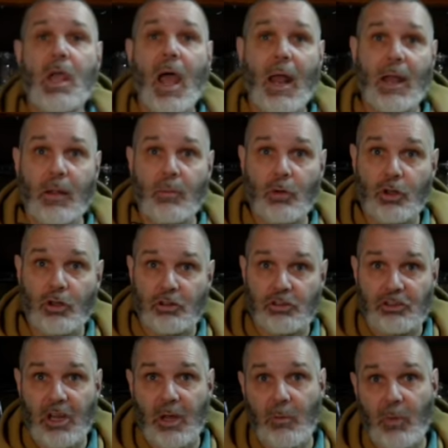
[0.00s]
and I'm going to
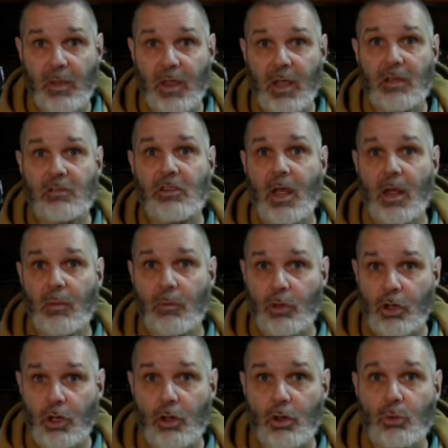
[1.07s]
stick with this and I'm
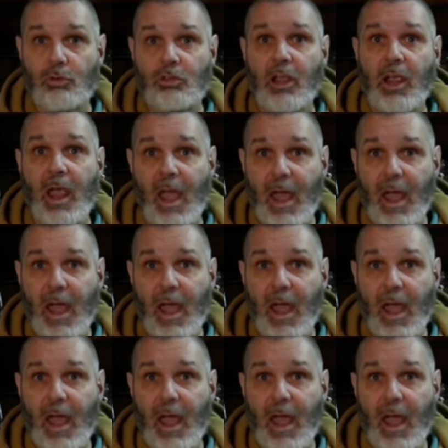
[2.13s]
going to use it